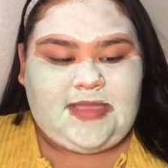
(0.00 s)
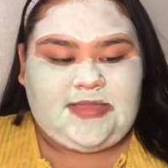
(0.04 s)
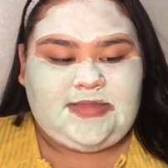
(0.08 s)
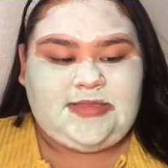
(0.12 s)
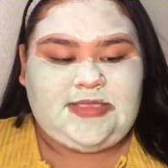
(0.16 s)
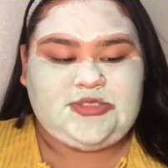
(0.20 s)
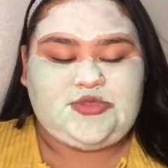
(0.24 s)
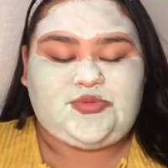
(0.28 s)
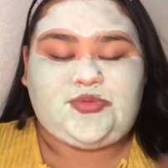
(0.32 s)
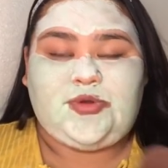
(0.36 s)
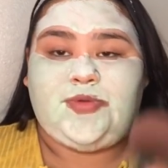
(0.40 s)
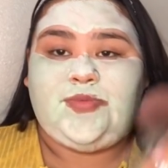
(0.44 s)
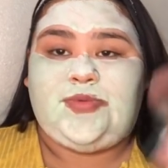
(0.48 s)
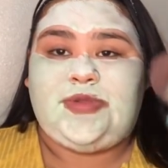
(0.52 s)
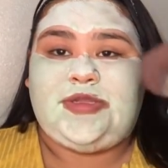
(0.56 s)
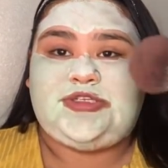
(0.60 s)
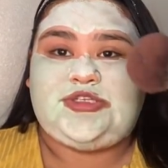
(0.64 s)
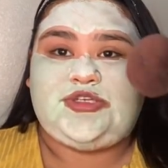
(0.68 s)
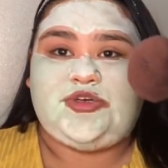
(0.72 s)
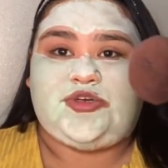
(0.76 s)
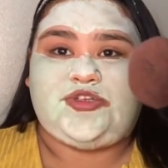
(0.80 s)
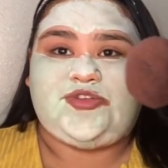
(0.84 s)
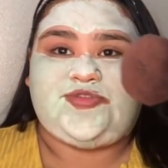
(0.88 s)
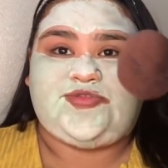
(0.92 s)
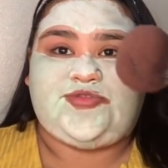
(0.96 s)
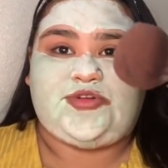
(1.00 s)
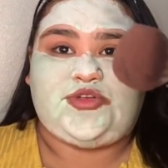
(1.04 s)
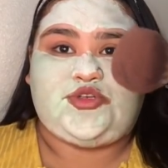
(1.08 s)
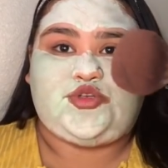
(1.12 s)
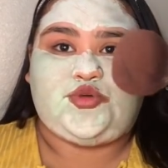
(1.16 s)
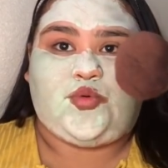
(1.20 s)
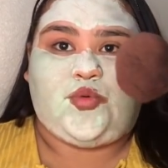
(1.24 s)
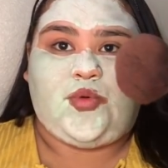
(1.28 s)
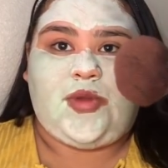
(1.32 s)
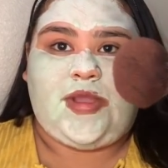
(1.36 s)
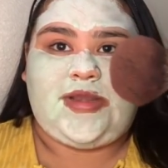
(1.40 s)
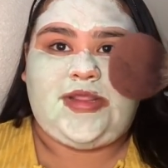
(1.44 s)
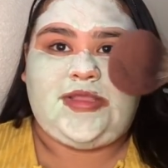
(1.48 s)
This one retails for
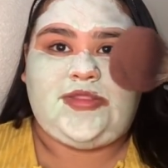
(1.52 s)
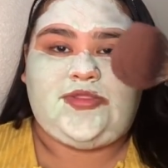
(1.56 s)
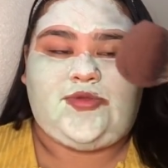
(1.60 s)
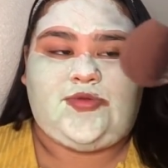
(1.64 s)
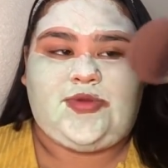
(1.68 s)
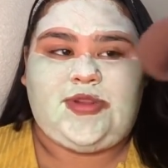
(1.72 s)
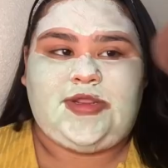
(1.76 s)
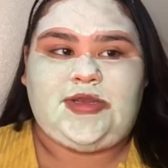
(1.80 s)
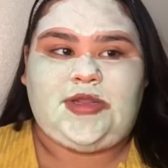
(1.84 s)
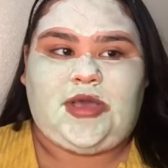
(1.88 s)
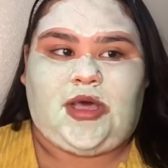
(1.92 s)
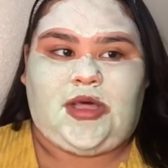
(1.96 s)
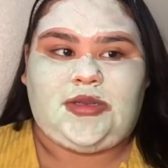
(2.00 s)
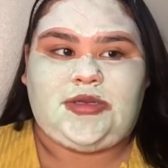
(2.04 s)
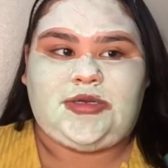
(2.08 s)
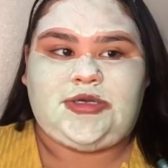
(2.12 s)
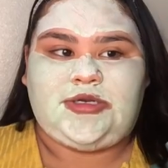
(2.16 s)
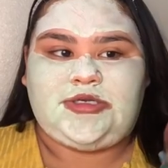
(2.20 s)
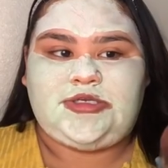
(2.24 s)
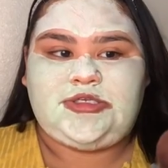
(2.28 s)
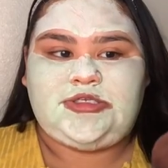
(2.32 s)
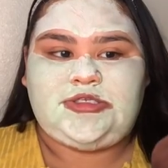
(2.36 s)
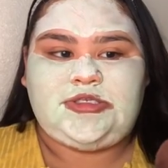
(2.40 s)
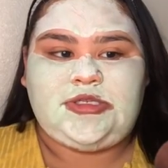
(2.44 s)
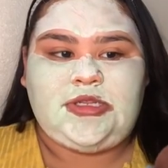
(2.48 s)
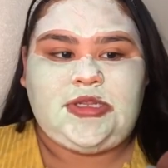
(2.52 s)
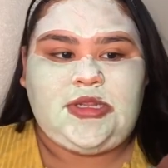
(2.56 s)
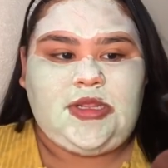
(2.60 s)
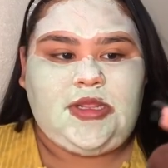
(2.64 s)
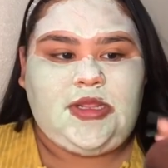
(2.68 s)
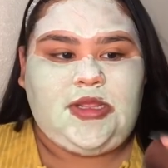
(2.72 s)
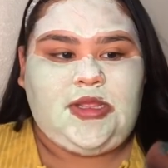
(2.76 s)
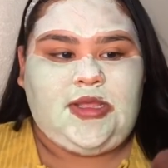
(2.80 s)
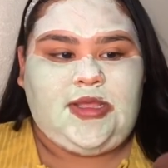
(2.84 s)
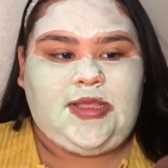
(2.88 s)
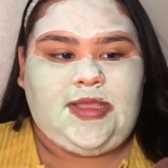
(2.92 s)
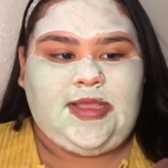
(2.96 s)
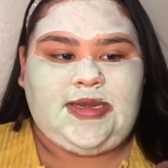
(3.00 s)
$23.
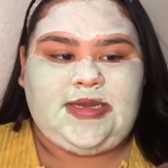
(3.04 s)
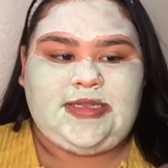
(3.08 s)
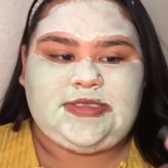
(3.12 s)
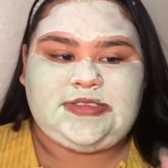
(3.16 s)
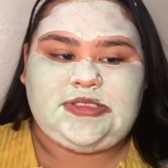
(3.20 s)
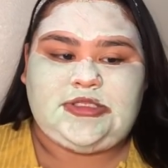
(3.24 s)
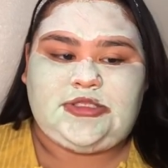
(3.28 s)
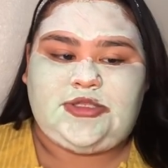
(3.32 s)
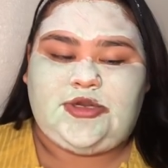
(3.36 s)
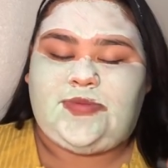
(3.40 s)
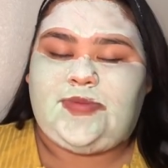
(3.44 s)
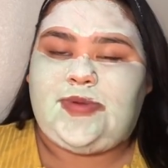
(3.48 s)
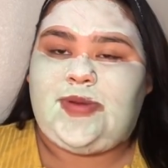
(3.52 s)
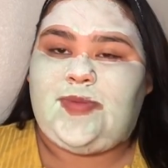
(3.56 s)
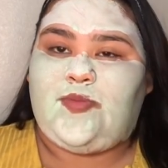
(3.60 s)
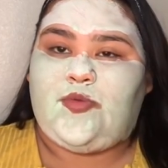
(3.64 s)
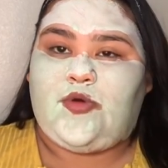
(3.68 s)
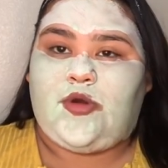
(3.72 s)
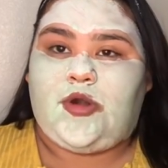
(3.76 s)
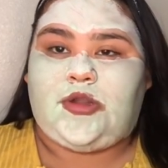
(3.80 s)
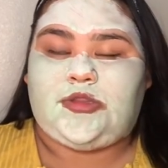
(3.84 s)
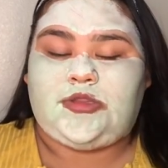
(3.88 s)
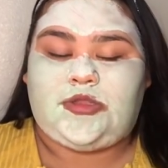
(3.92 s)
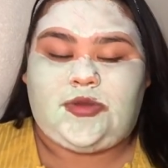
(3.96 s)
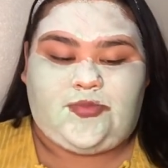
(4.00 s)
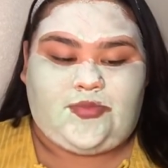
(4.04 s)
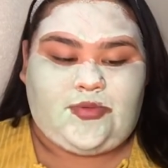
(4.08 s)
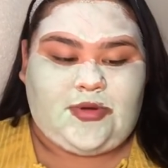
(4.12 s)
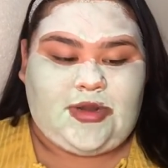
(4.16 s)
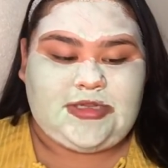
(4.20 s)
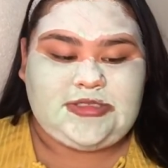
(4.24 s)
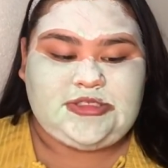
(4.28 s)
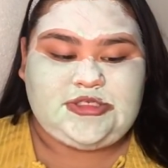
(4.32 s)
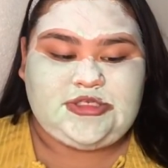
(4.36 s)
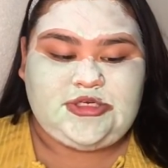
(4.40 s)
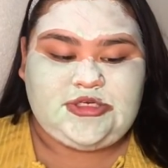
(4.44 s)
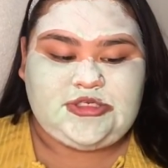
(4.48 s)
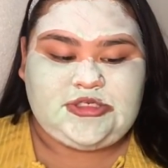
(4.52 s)
It is a little bit more on the
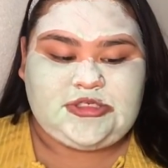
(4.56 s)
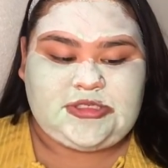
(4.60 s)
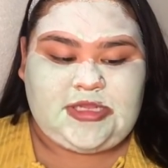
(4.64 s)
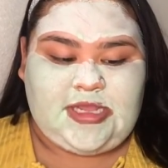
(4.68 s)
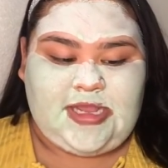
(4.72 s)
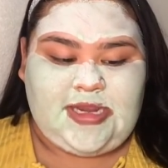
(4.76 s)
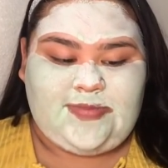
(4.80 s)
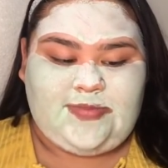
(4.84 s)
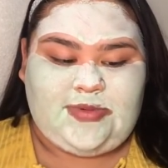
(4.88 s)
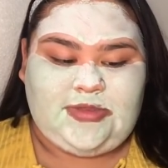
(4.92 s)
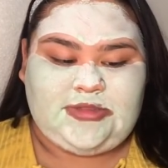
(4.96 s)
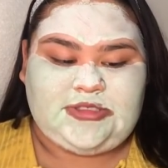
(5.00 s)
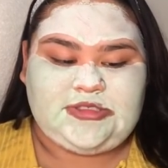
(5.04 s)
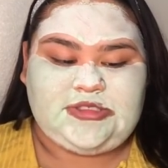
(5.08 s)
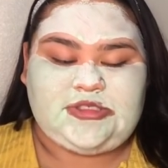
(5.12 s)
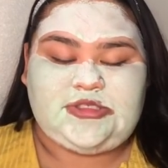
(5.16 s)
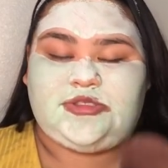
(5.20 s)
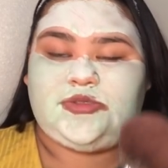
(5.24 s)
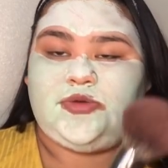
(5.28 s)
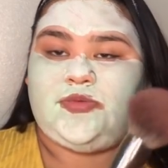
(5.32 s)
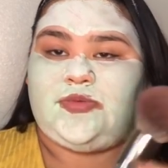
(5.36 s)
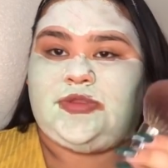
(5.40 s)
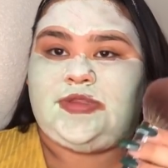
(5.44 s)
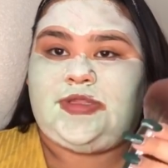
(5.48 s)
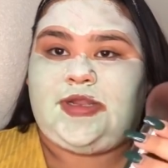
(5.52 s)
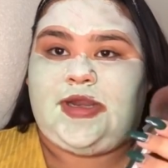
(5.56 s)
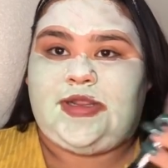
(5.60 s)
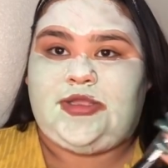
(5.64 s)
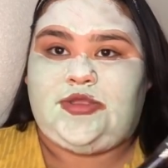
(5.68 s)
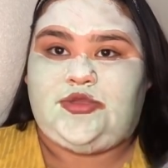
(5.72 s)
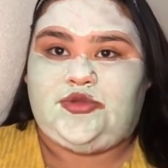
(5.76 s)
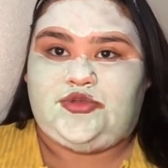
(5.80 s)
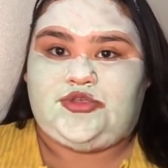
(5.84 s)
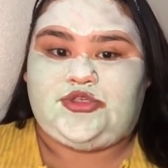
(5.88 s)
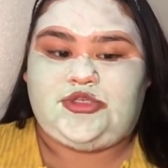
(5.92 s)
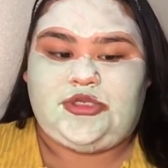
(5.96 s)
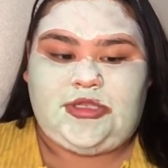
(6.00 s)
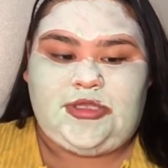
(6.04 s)
pricier side, but this is the one that I
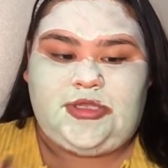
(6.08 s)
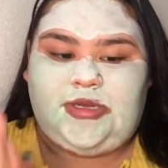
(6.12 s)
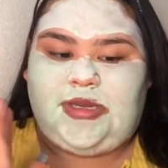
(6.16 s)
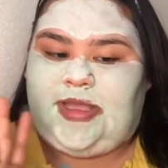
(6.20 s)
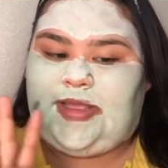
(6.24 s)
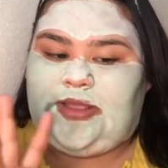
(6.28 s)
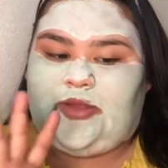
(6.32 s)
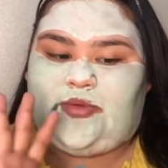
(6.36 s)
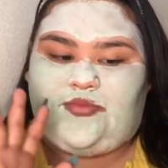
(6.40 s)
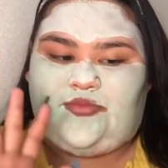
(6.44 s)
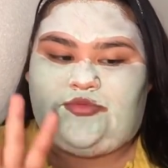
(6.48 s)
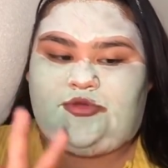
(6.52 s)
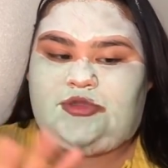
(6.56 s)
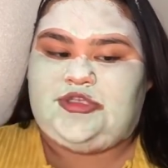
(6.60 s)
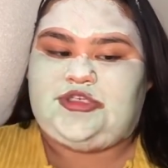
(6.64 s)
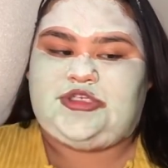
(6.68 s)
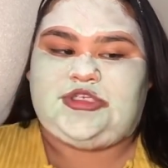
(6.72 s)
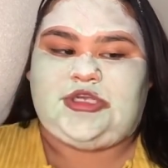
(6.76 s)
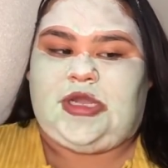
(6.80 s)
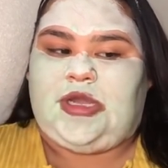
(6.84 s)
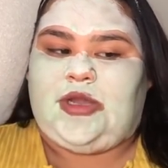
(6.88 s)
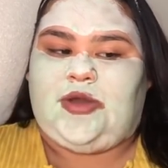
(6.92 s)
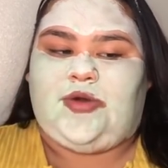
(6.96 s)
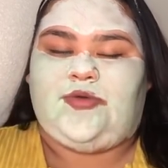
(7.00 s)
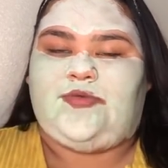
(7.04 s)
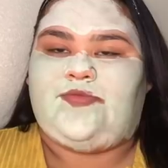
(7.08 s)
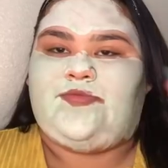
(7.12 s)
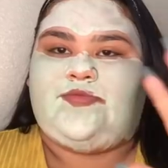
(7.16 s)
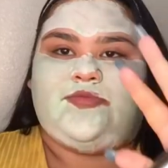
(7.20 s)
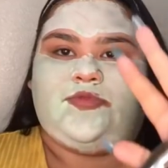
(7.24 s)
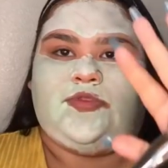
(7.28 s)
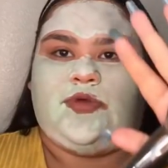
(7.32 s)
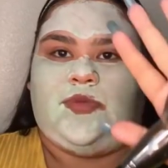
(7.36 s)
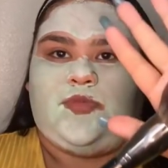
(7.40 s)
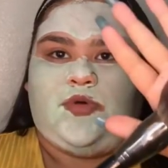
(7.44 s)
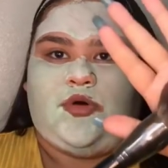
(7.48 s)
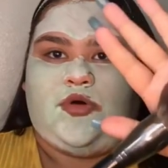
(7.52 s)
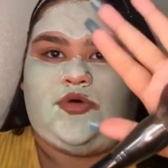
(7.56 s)
usually like reach out
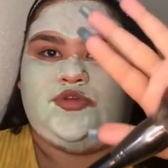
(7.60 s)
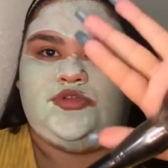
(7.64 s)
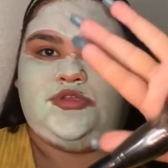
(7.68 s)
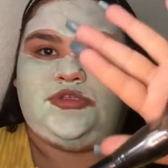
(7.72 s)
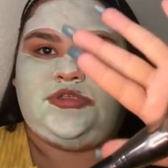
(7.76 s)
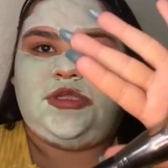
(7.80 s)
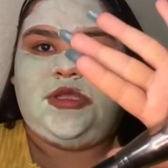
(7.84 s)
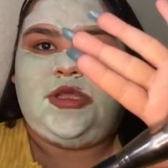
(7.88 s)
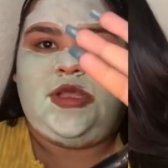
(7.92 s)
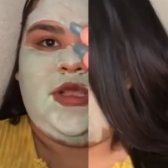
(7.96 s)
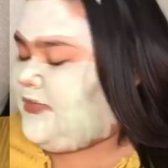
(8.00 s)
the most.